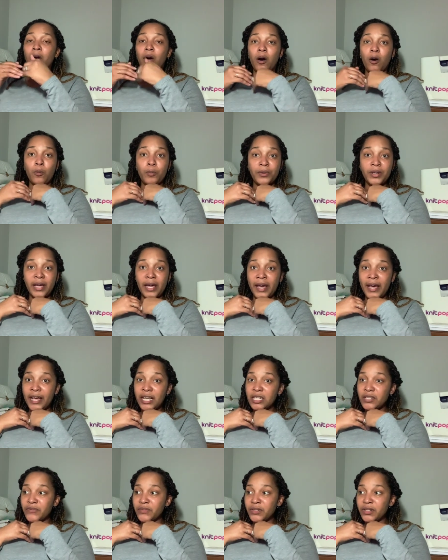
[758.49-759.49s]
Open the
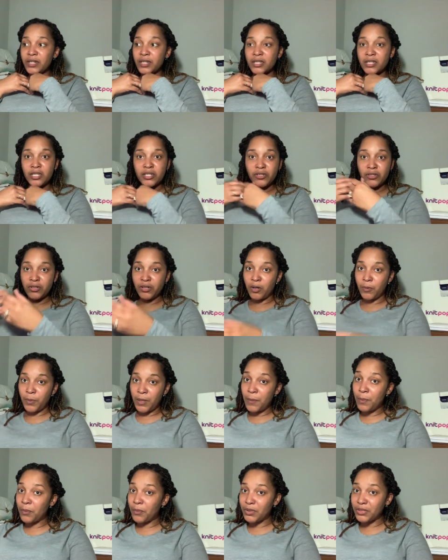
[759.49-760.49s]
eyes for us. Because, you know,
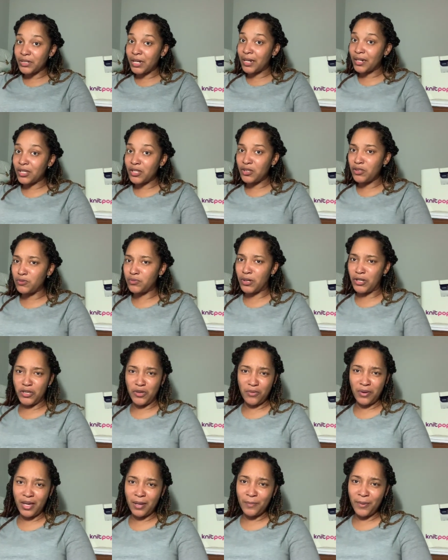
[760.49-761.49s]
people will try to use, well,
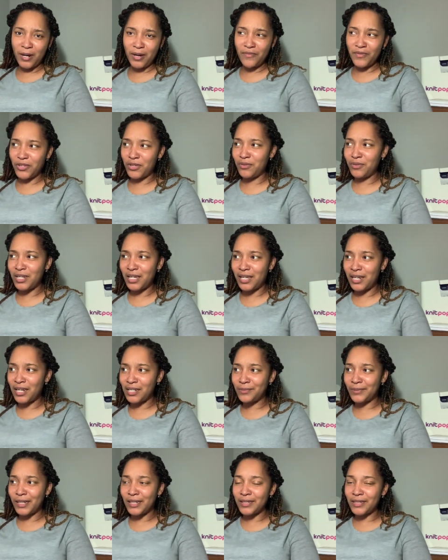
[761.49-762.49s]
you ain't perfect. You did X,
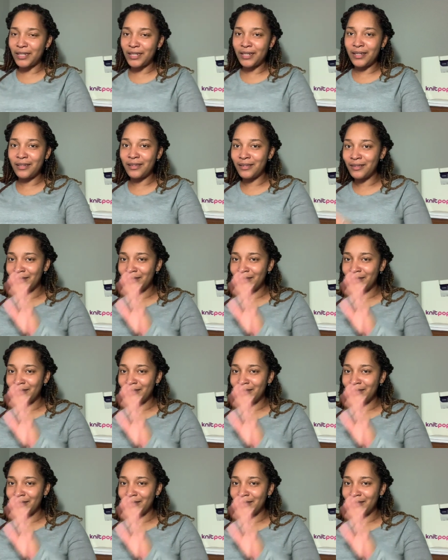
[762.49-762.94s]
Y, Z.